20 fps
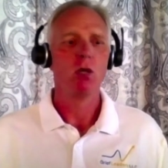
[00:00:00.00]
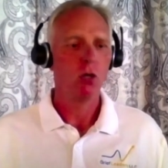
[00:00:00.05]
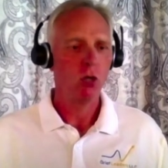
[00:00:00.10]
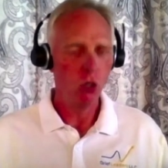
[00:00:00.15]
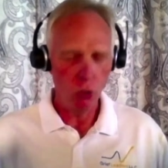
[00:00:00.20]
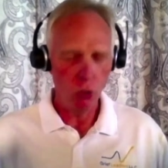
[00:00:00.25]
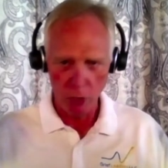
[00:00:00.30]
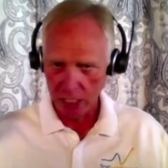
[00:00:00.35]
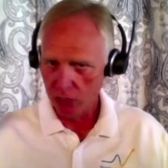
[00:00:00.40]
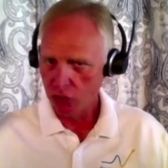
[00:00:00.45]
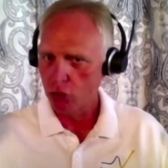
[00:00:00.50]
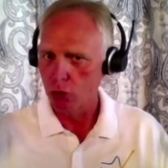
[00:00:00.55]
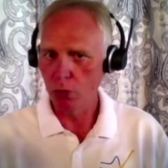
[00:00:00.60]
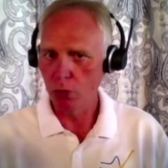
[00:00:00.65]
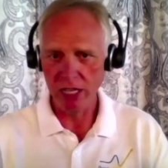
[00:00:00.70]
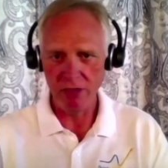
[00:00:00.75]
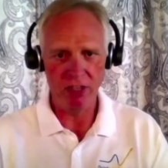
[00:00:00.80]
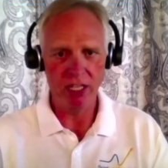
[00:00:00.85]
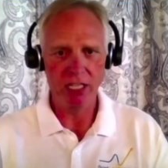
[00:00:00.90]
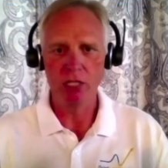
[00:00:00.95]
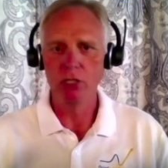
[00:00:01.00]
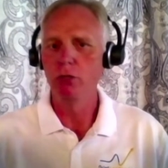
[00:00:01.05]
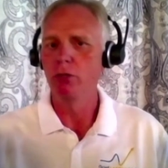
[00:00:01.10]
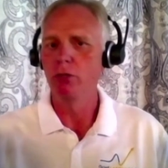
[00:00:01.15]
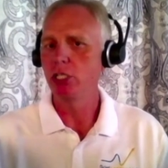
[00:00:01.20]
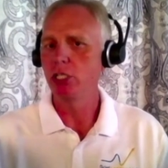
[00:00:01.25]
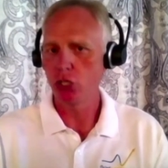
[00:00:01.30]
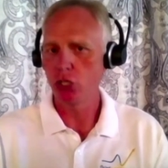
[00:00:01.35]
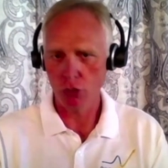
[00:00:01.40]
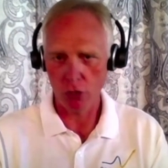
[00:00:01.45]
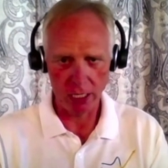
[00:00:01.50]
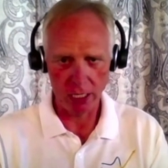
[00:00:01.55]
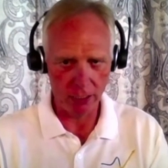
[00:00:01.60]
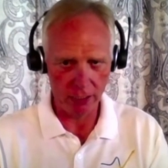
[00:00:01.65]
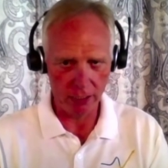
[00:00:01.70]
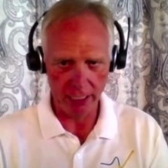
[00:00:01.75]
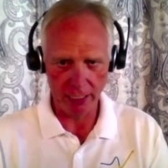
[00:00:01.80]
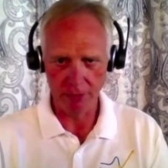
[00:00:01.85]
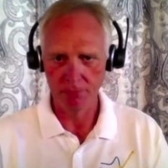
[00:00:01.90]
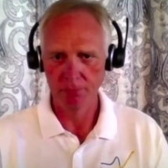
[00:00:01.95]
who is grieving, who is
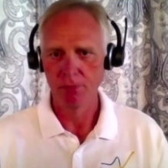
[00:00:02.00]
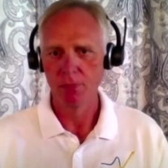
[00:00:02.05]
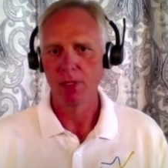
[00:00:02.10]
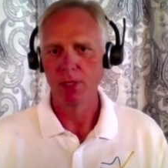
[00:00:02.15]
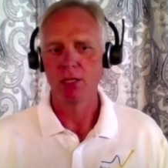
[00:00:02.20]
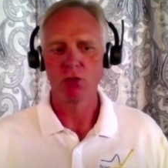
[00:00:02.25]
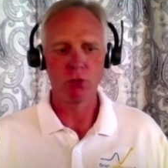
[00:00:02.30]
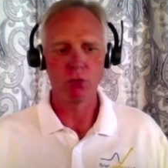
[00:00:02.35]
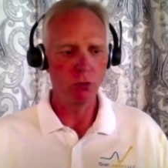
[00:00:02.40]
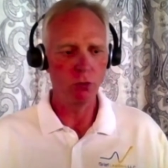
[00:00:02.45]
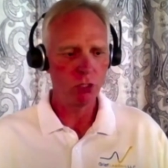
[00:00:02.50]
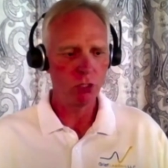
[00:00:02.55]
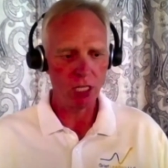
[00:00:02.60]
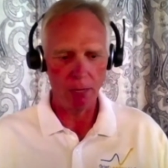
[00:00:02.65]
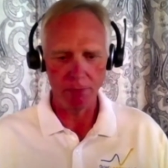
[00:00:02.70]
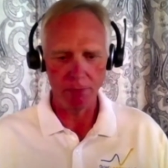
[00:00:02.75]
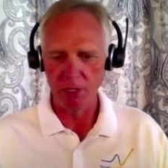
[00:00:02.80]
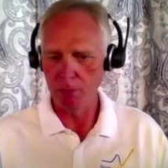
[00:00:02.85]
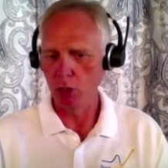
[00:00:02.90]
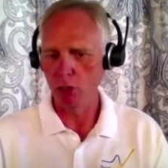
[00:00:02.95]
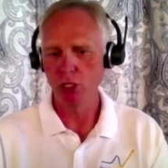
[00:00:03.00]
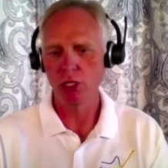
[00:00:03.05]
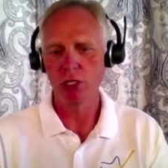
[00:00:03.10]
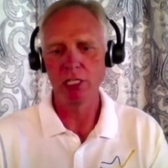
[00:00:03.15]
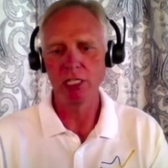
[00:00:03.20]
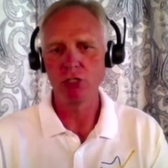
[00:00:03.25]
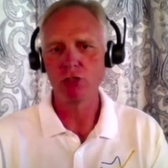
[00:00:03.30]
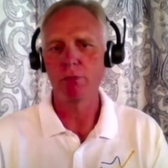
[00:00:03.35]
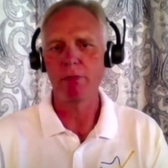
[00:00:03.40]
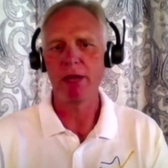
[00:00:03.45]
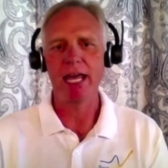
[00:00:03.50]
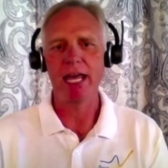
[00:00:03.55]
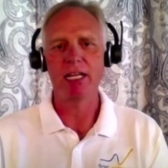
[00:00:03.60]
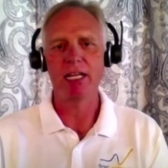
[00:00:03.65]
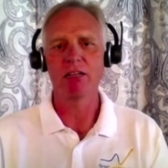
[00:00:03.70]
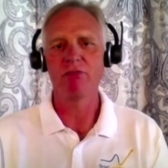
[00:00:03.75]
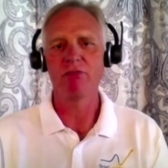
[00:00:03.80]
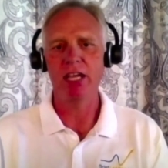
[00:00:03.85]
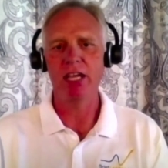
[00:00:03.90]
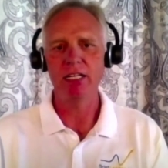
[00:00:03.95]
struggling yeah. through some emotionally traumatic
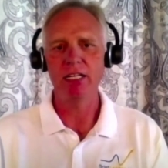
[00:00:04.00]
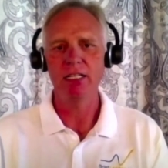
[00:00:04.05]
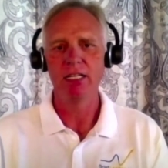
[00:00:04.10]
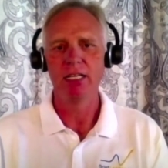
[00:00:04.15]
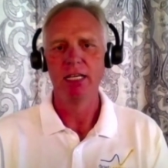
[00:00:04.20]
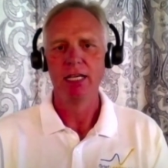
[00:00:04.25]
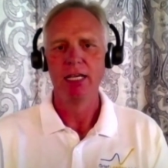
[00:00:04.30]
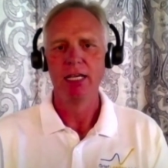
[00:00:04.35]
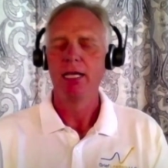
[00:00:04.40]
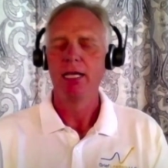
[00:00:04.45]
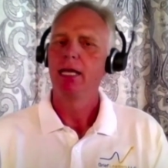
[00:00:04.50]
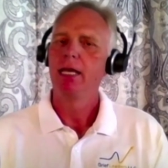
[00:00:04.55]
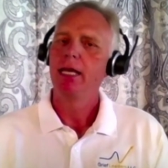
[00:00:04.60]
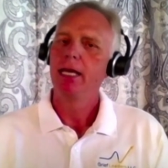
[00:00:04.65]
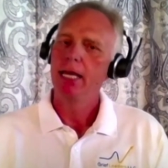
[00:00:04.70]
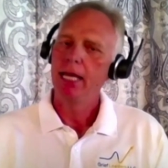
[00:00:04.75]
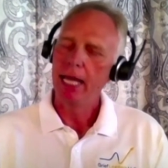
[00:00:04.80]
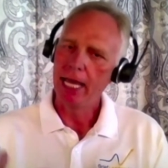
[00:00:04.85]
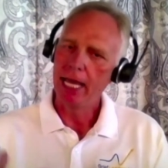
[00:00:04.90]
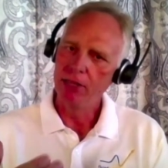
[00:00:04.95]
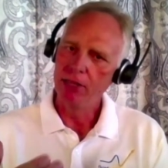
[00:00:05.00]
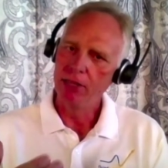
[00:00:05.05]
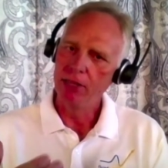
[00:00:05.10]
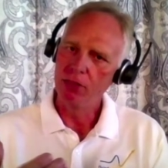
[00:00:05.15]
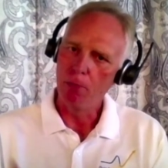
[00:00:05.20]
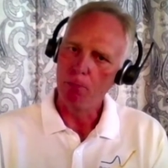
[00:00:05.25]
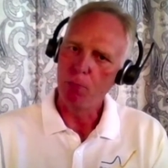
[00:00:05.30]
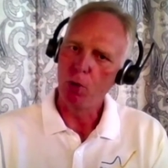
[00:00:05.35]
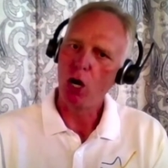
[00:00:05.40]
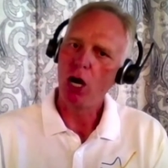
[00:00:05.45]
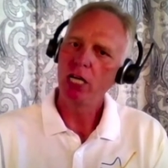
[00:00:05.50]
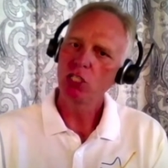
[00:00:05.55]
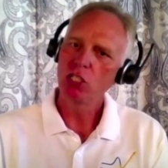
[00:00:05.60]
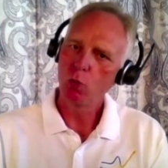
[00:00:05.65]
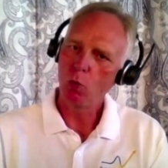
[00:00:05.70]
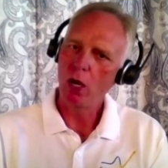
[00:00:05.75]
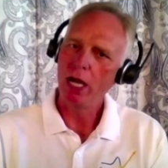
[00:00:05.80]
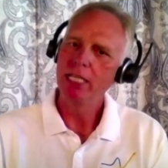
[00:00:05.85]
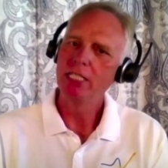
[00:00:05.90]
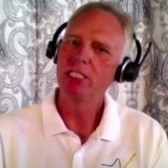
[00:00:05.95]
event. And the boss
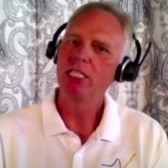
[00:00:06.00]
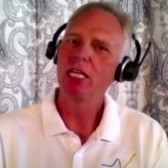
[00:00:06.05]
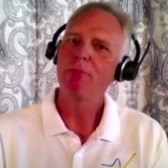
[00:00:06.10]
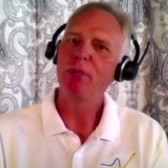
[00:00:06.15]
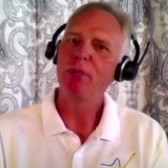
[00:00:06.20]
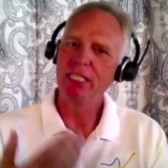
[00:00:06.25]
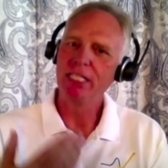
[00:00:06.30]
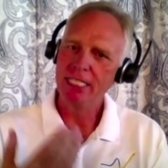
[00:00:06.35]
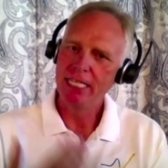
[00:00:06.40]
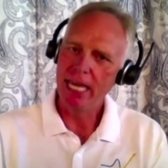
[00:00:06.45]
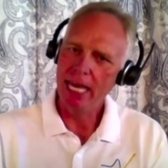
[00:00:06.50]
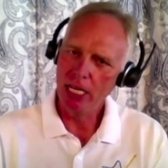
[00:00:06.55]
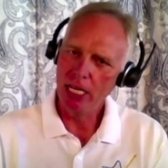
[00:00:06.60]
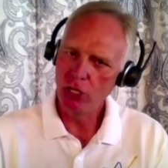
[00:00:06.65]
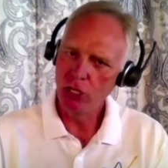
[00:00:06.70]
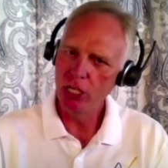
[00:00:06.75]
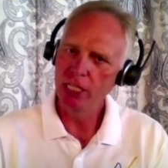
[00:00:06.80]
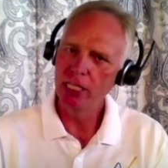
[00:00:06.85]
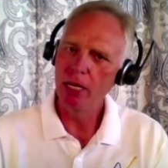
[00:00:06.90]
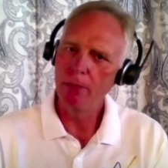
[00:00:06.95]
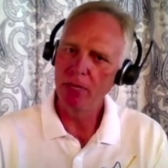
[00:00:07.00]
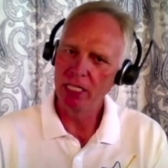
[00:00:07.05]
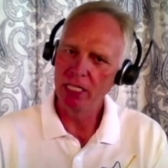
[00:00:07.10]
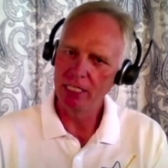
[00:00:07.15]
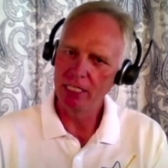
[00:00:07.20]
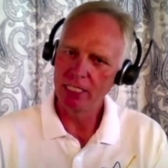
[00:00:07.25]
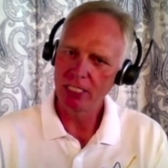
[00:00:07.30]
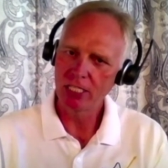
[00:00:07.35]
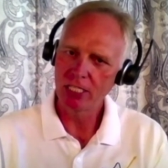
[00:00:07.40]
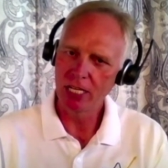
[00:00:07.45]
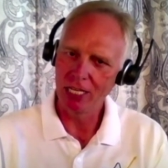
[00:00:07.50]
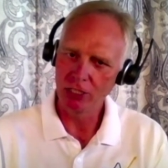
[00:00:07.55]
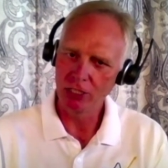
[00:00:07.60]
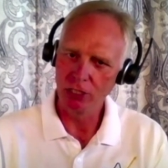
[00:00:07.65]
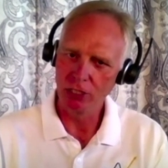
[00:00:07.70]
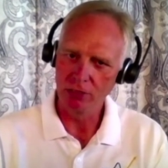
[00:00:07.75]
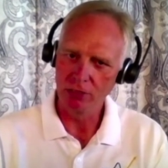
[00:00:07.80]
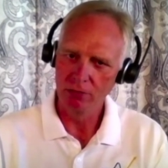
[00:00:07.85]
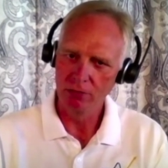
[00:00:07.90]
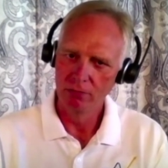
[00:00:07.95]
winds up engaging them in the
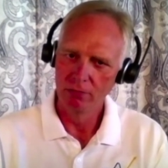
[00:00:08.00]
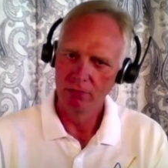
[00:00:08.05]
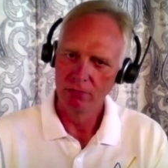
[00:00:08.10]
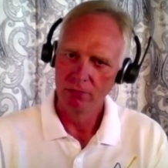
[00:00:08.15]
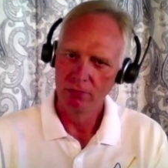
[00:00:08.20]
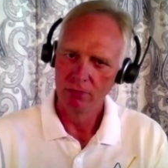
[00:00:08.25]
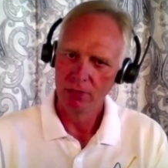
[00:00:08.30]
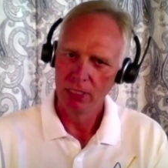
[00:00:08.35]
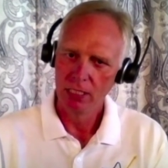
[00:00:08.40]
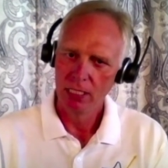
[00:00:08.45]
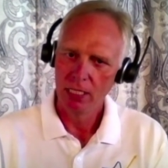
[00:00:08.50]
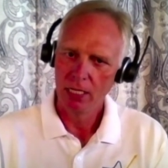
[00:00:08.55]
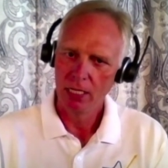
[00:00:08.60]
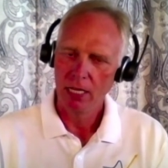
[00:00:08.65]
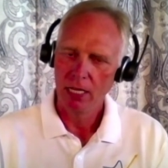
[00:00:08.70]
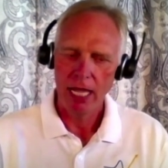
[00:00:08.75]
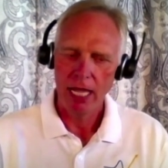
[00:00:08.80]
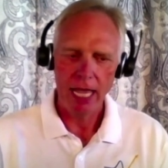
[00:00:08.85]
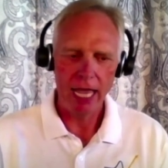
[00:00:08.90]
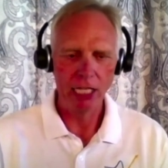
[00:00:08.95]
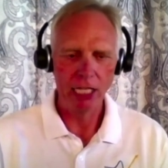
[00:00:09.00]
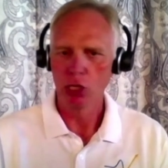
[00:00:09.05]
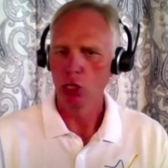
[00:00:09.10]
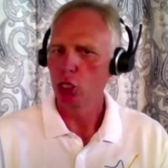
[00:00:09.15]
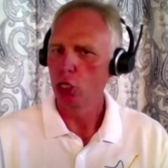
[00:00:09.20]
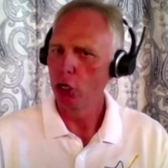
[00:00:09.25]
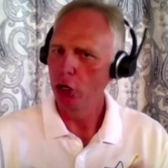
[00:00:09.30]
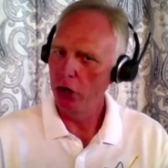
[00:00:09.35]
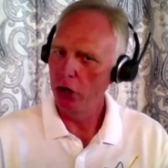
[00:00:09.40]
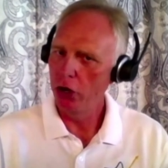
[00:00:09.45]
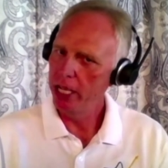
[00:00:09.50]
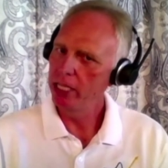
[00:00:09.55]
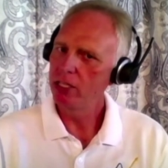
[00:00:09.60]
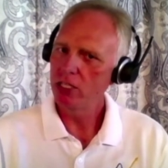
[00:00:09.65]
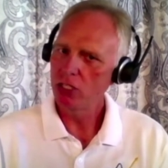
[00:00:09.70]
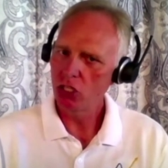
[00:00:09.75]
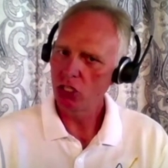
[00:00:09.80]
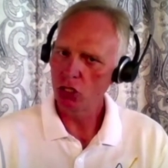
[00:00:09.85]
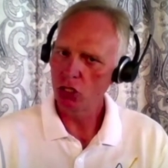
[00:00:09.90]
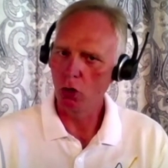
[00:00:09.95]
discussion and learning
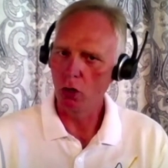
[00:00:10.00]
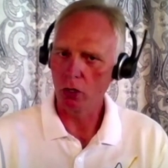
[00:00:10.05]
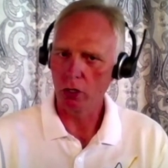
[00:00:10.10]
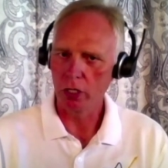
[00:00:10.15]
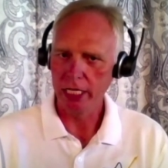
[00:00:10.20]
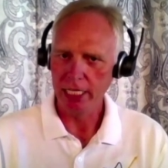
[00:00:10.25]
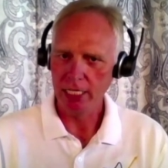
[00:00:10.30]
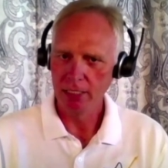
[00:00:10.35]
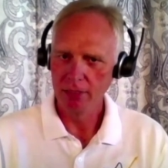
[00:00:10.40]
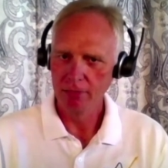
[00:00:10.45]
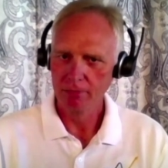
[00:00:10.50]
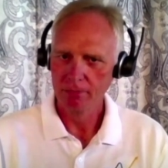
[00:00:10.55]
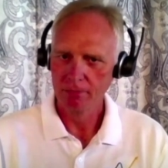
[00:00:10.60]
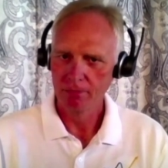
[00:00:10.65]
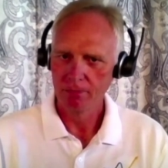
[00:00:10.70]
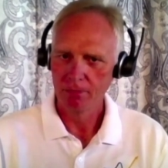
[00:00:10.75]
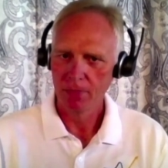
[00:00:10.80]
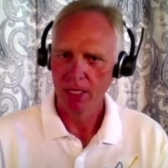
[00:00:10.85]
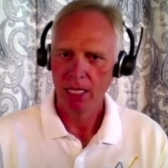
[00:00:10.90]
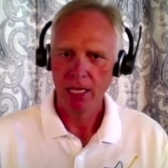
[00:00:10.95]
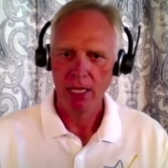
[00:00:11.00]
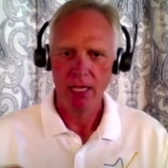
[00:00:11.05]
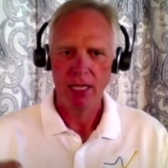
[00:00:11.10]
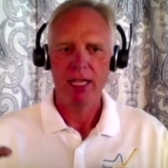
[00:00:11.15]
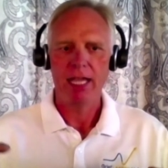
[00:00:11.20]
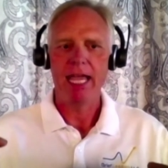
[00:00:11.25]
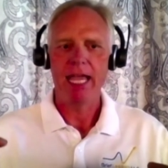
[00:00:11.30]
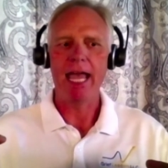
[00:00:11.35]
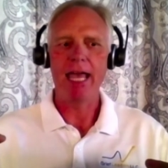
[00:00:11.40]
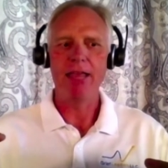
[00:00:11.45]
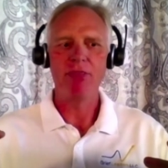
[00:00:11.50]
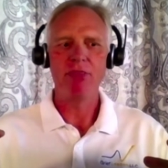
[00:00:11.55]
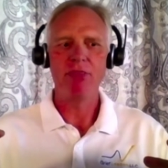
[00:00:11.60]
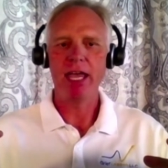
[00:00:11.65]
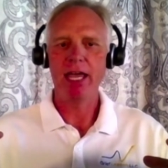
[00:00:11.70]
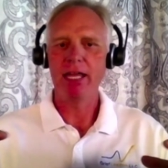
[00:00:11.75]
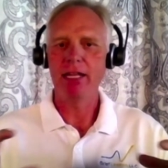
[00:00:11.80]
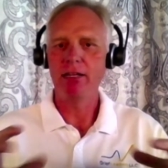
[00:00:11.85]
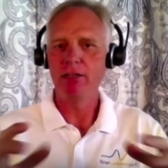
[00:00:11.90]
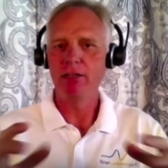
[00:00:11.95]
the story, and
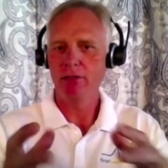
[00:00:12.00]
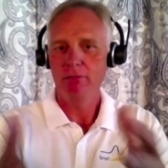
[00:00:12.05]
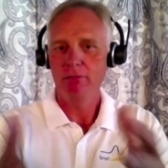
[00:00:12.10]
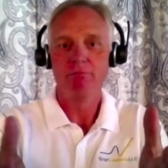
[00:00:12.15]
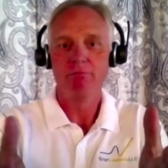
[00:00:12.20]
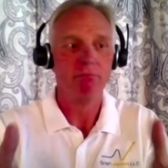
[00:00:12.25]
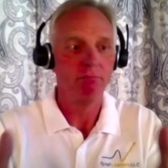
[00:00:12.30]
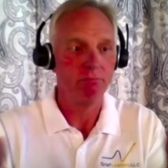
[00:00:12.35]
then